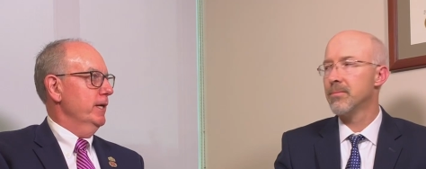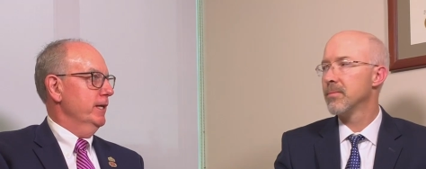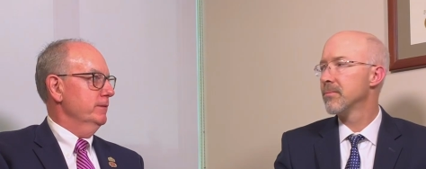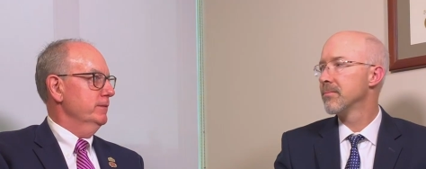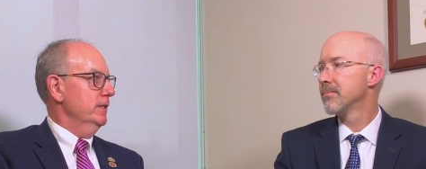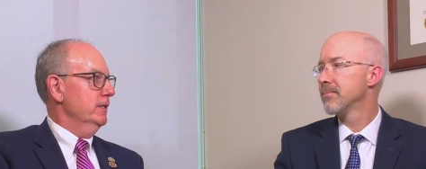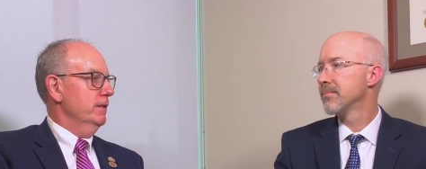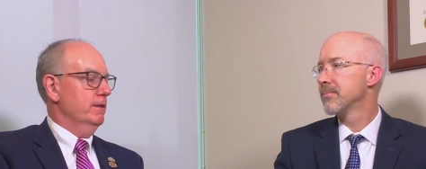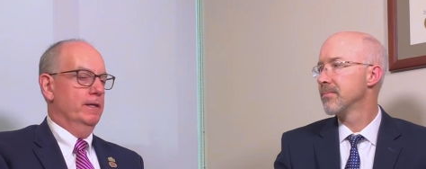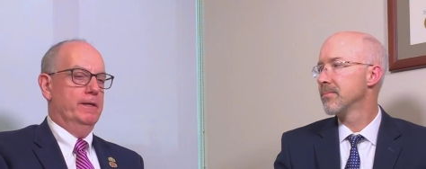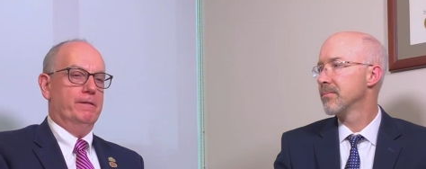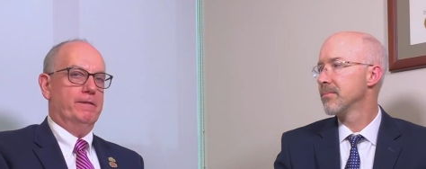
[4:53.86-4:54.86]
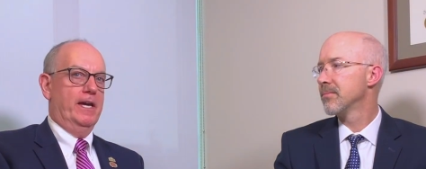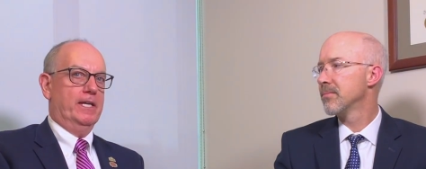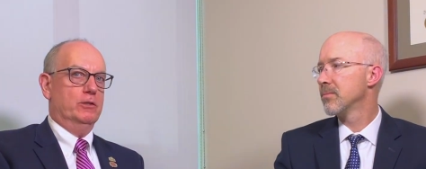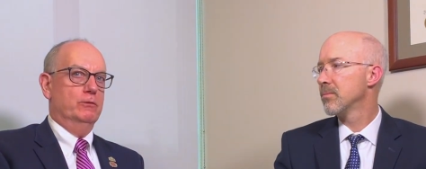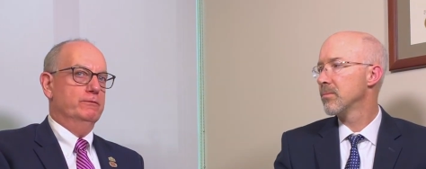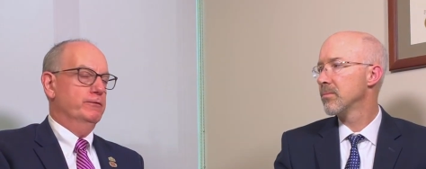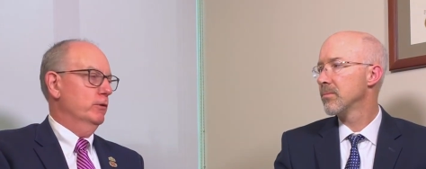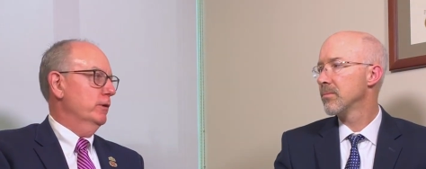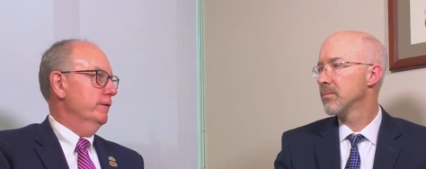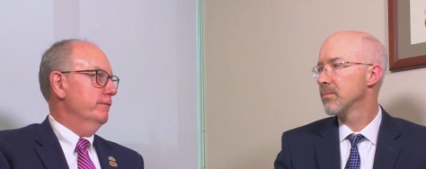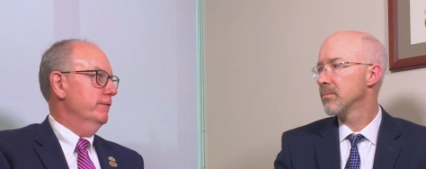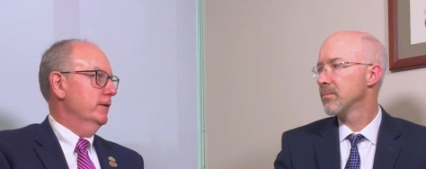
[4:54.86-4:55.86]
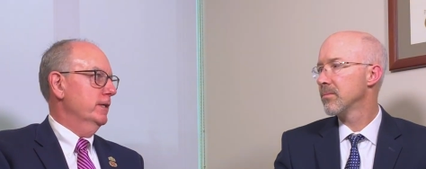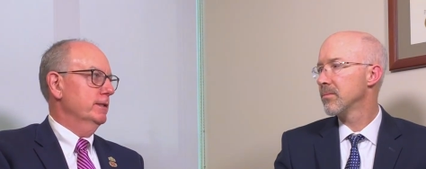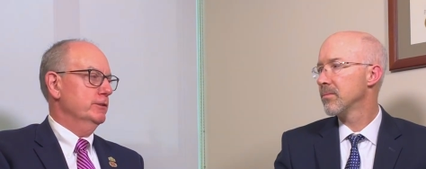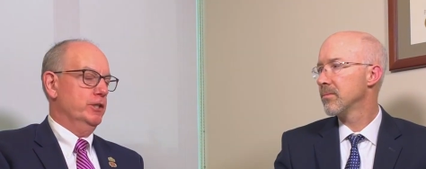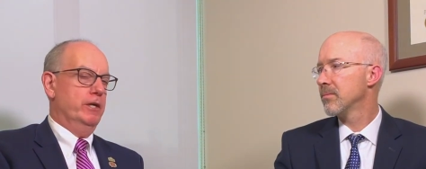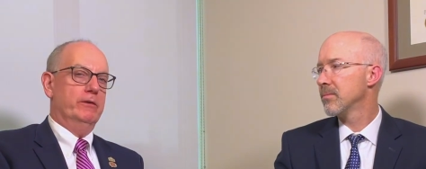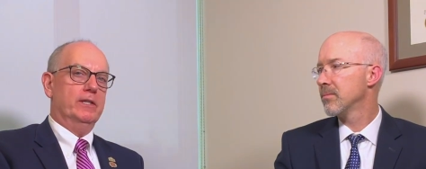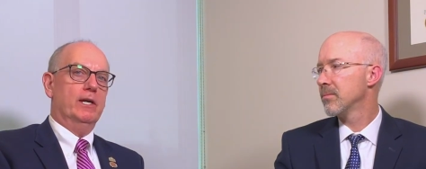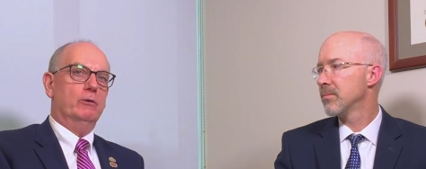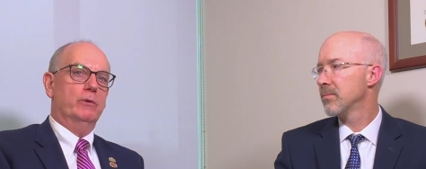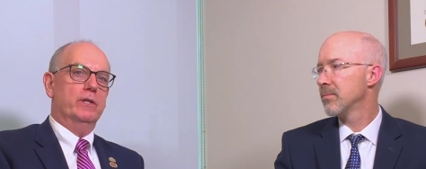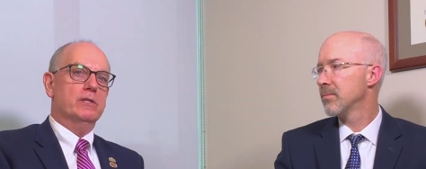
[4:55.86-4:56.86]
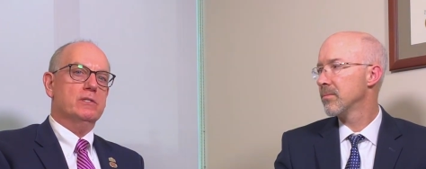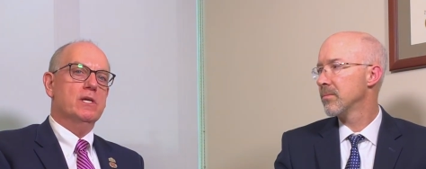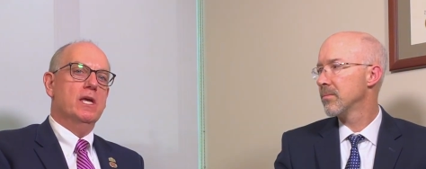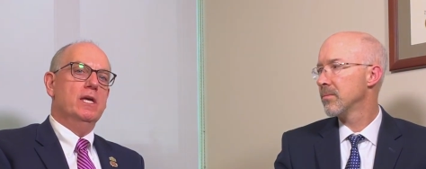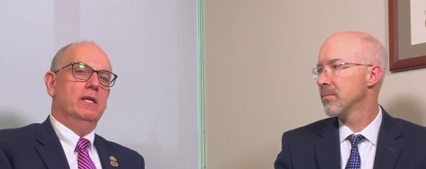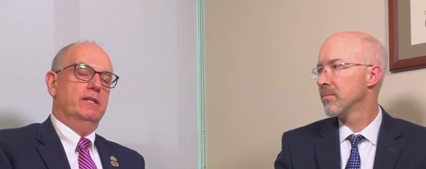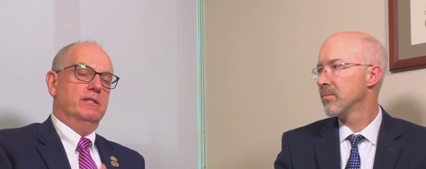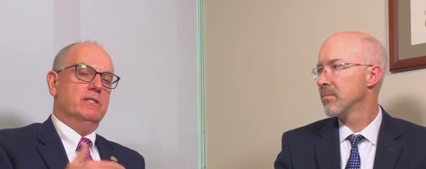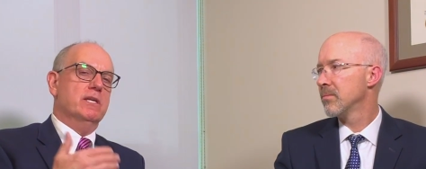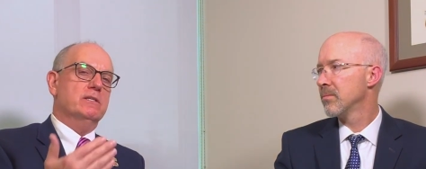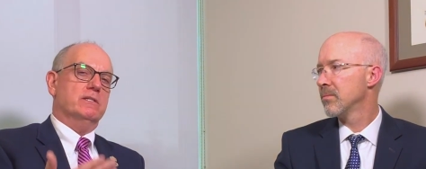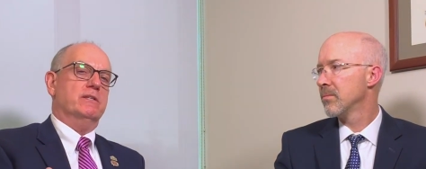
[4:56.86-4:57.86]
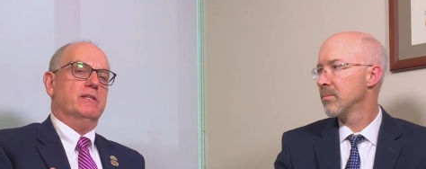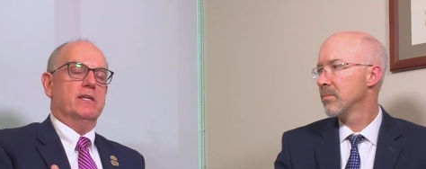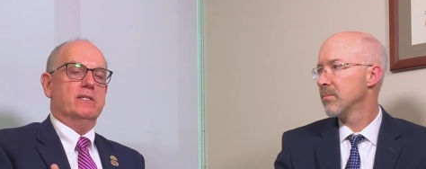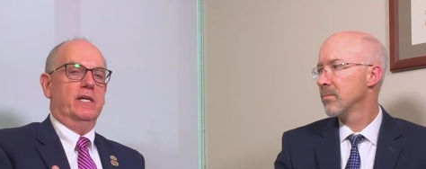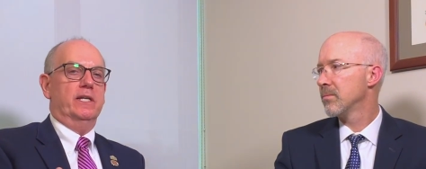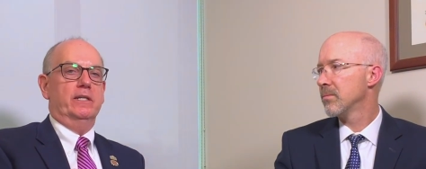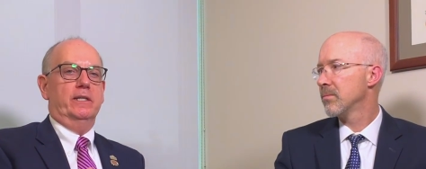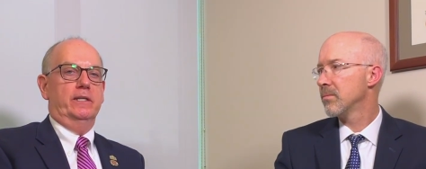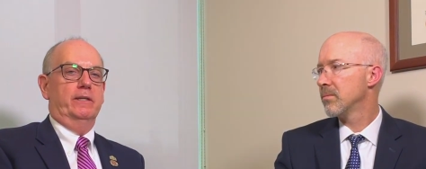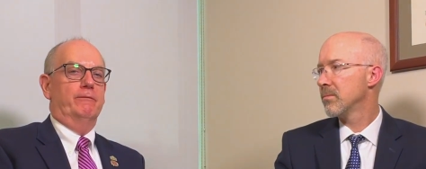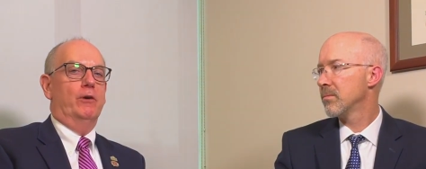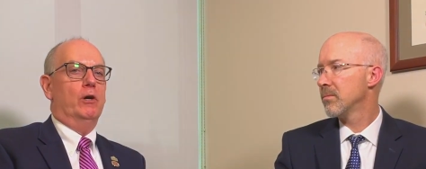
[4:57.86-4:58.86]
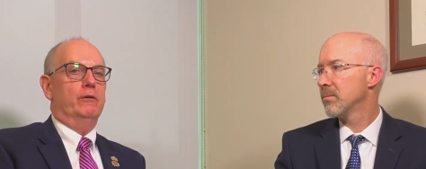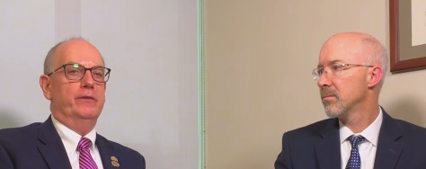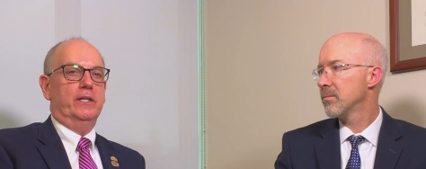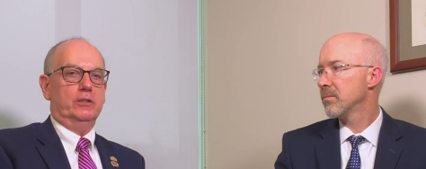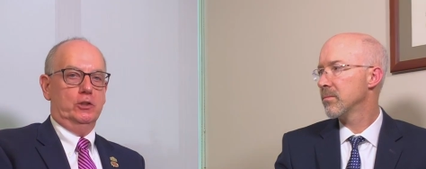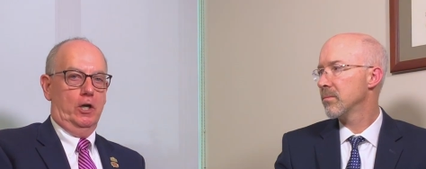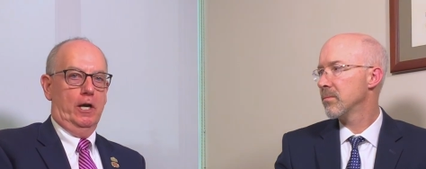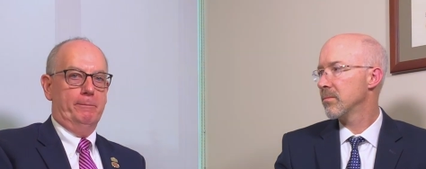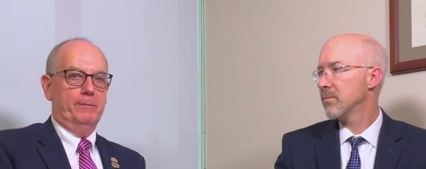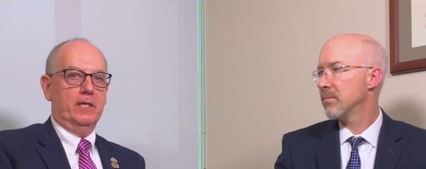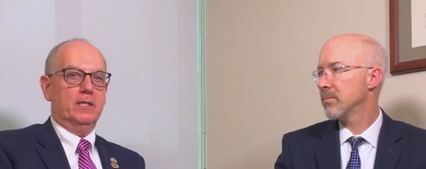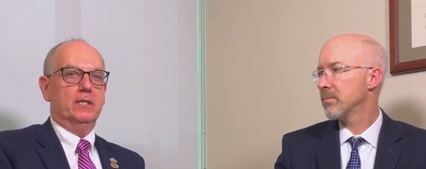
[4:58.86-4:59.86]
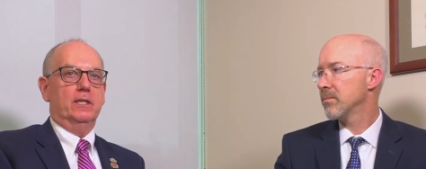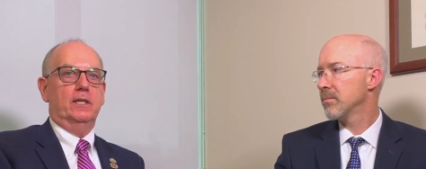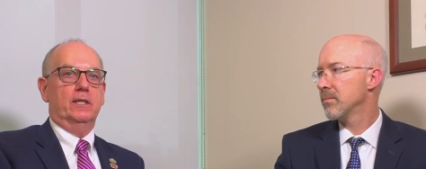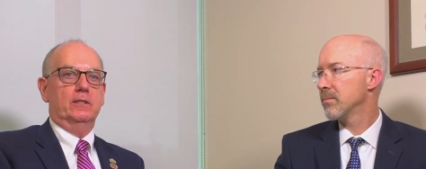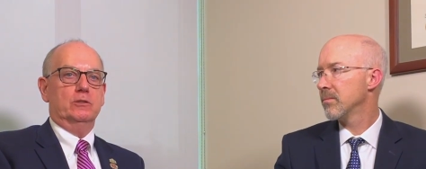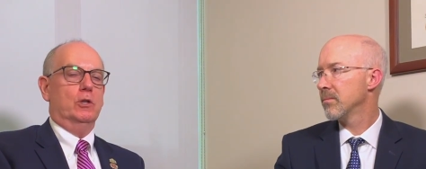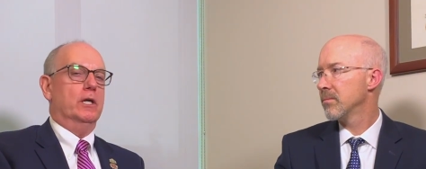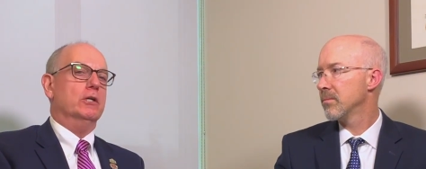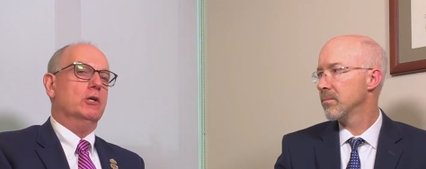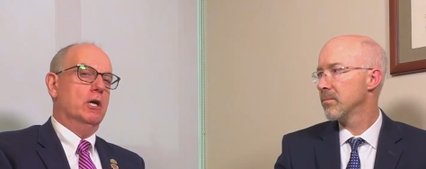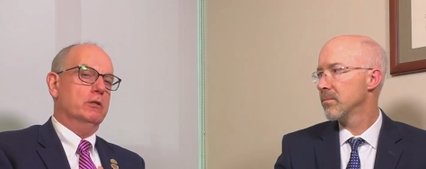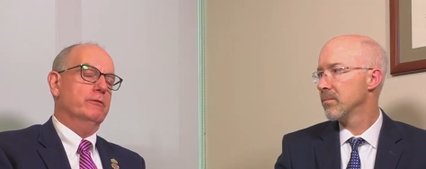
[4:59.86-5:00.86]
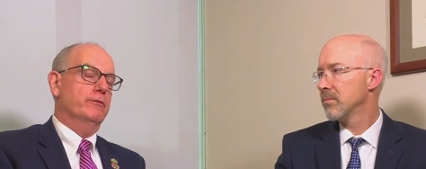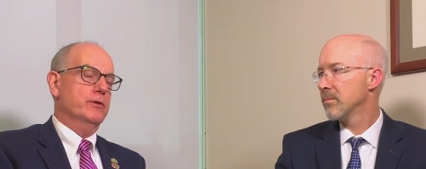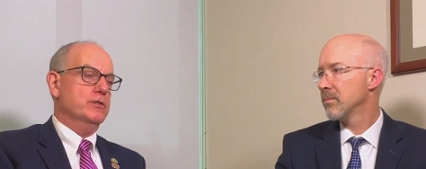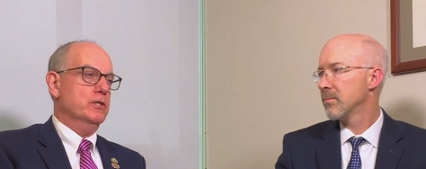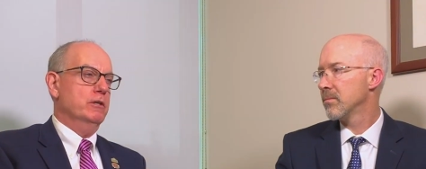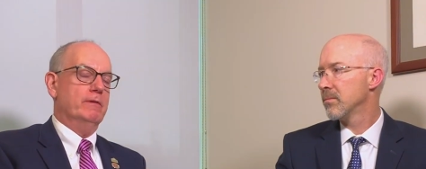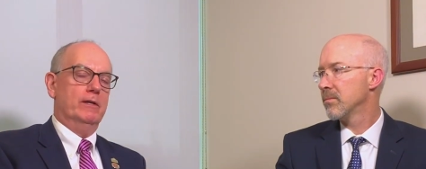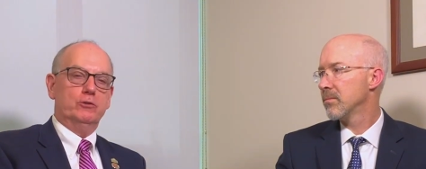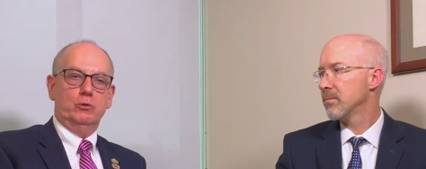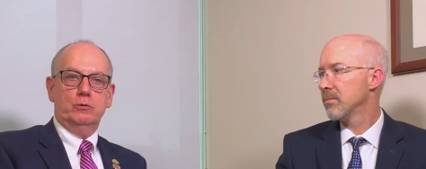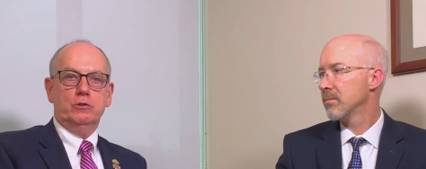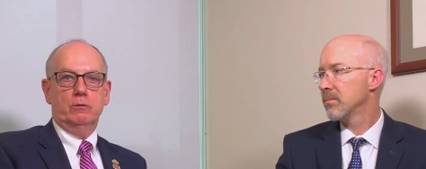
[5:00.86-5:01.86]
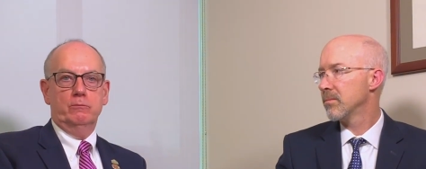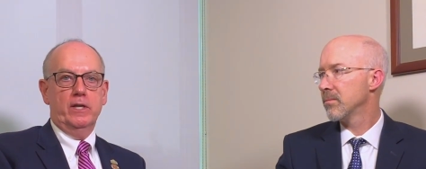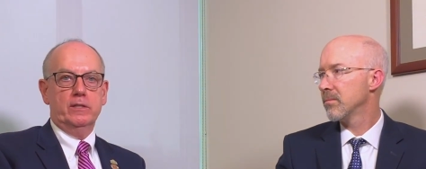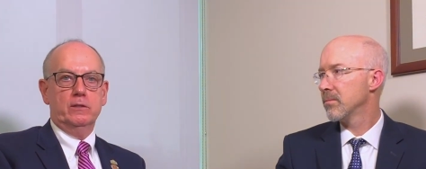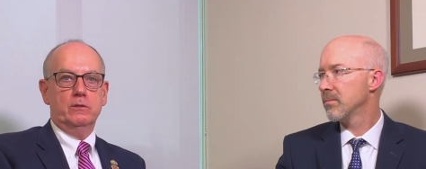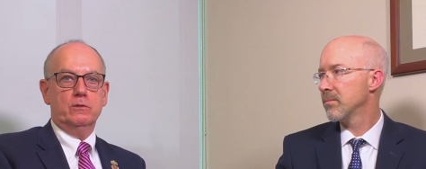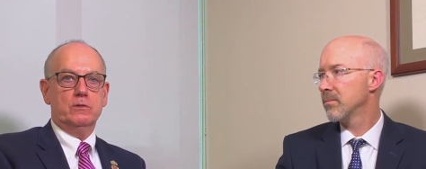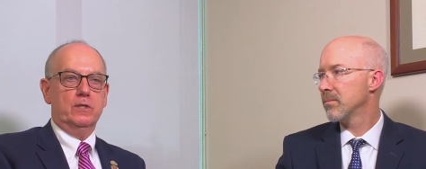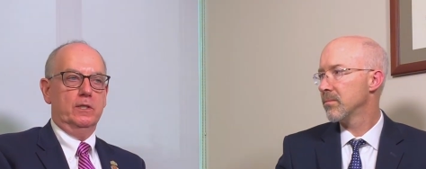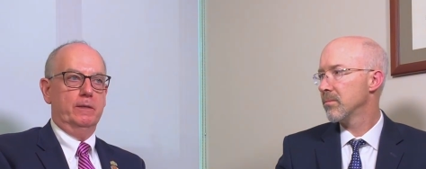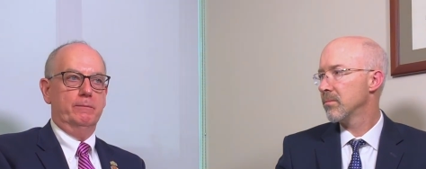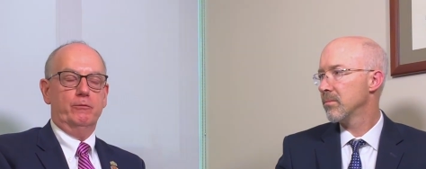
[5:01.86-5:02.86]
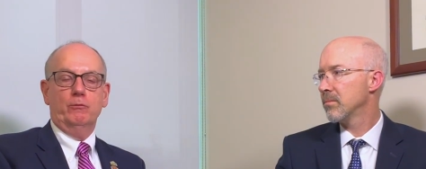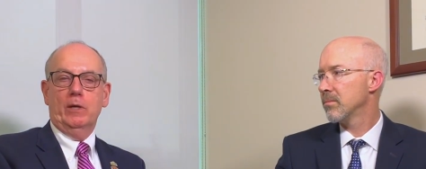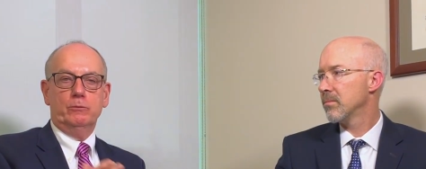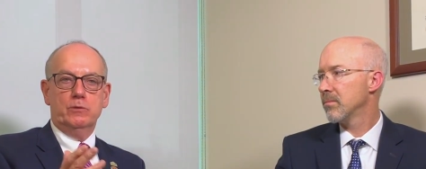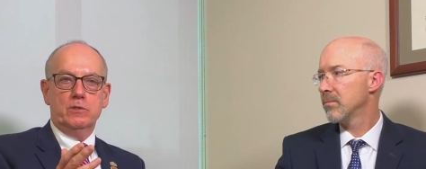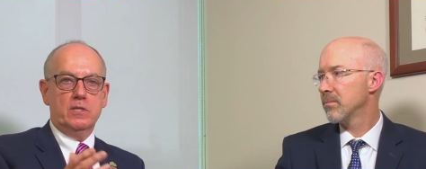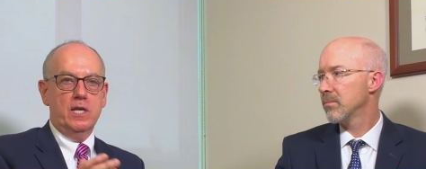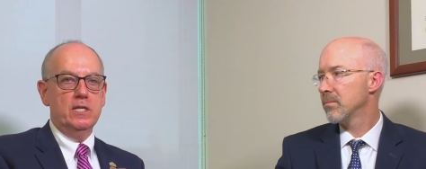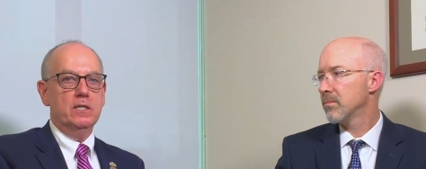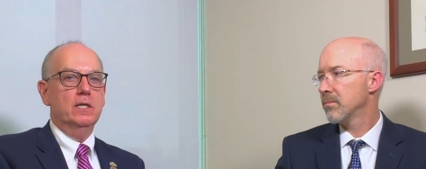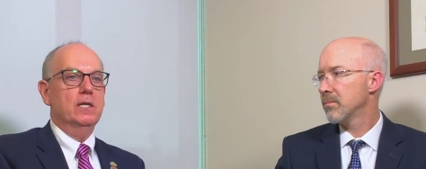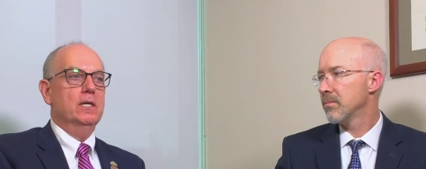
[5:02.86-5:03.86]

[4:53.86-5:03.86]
Speaker 1: Matt. Uh, thank you for uh, sharing that with us. This is, as I said, an evolving topic. Uh, there's a lot of controversy around short-term rentals um, throughout the state.